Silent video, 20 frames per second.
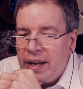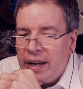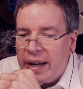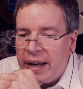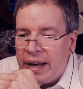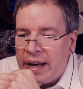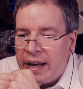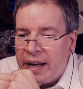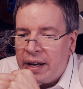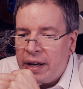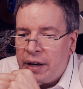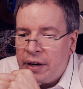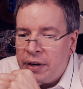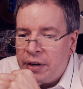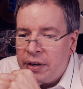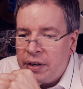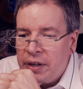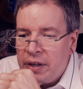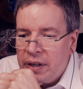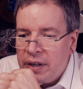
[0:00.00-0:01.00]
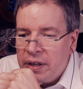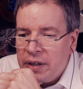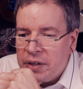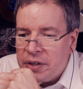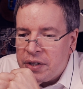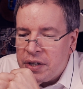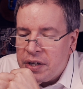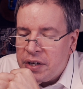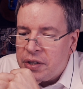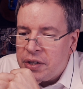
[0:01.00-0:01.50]
And
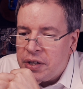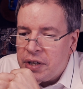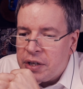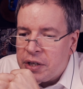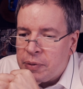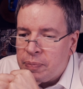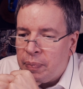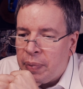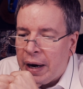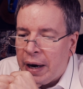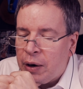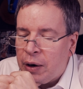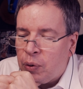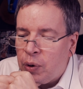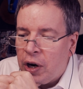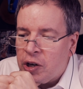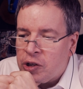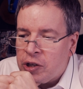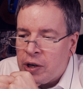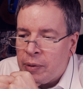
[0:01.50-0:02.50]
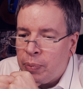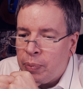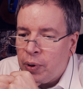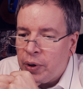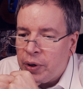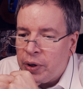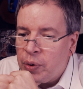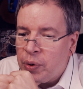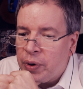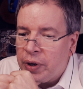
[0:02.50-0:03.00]
since it's BiquadTriple,
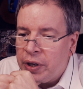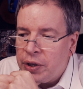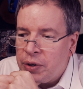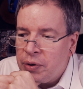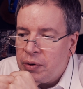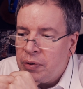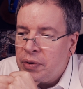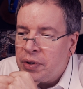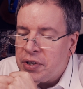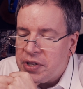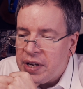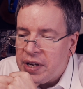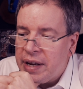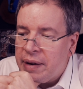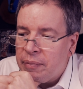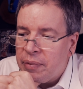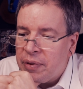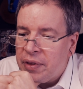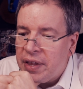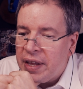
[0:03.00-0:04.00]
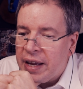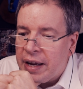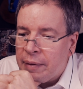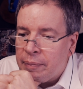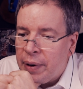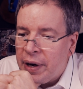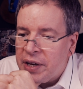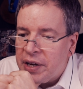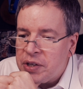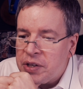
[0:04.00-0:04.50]
you can do the same thing
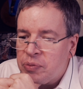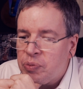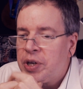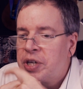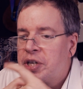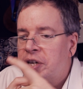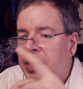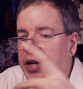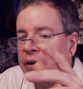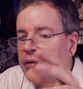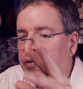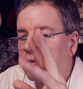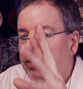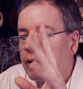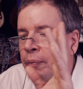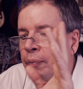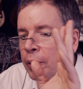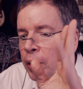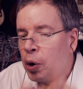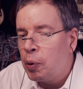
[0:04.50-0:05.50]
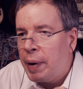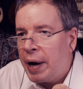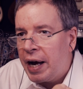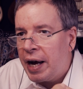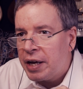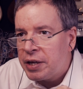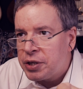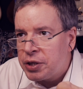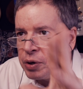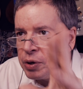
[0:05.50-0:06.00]
by switching it from low
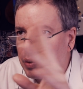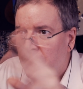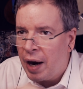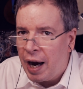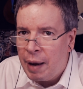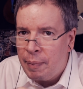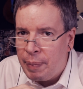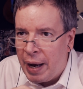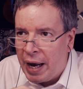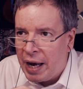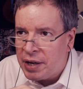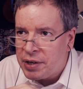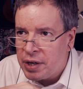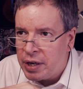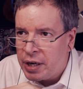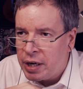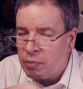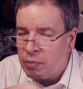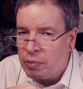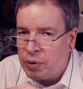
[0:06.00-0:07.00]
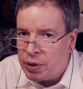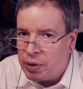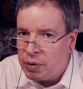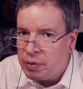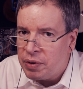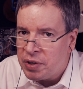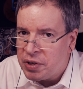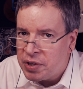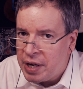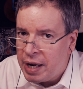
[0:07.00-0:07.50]
pass to high pass, and it would do
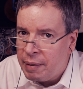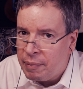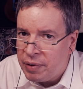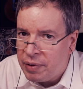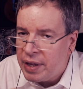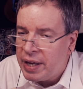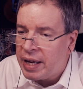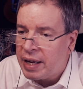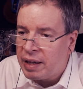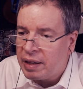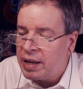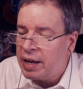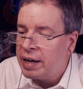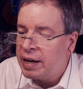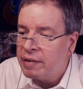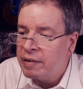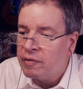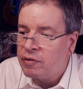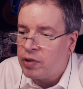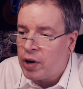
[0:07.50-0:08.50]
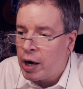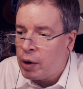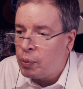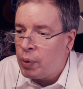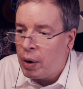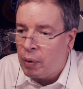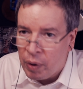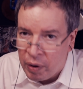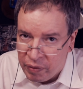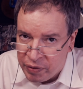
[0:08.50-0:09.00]
the same thing that env dry
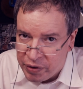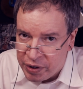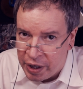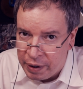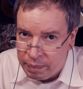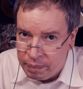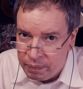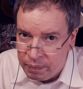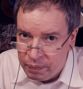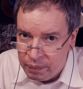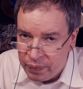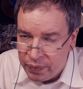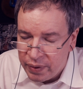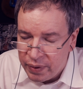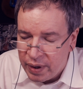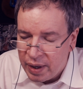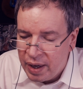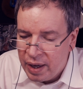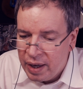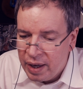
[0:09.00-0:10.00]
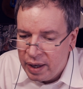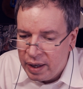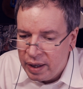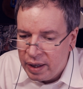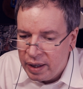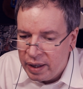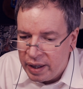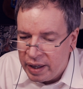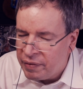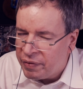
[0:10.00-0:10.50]
wet would have done
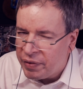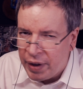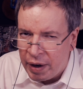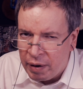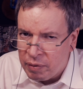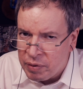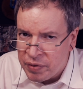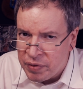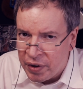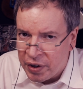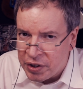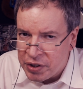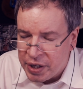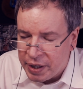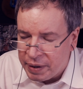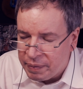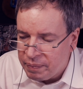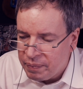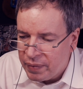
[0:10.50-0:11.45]
if that was functioning.